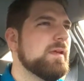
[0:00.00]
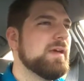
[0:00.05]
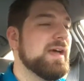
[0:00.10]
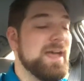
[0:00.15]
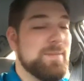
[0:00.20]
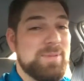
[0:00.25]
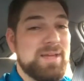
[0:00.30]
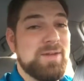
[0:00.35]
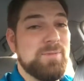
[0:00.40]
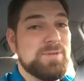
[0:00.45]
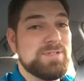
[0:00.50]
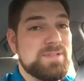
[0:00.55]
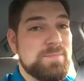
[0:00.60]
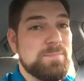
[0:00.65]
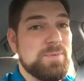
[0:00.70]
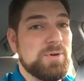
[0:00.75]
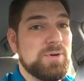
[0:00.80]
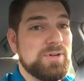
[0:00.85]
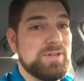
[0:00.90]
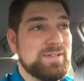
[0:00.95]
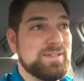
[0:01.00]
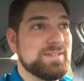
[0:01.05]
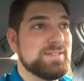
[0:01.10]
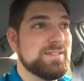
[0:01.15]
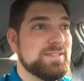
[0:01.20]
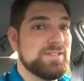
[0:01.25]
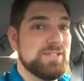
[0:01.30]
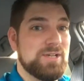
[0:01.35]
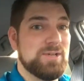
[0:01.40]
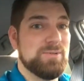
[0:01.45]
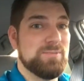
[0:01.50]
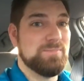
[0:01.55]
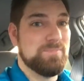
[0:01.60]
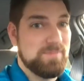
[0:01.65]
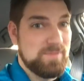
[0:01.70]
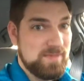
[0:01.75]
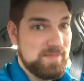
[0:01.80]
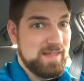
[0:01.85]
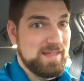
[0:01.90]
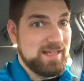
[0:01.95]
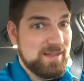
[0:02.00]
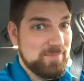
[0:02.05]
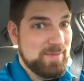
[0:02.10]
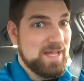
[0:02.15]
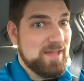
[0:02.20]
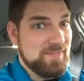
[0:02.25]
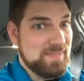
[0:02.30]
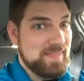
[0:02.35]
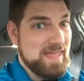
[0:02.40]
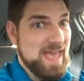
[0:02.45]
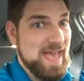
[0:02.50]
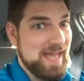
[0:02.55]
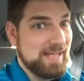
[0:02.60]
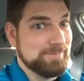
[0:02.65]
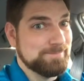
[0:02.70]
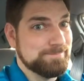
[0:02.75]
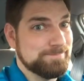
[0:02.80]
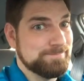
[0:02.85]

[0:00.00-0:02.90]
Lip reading: I bet it was important, so think about that.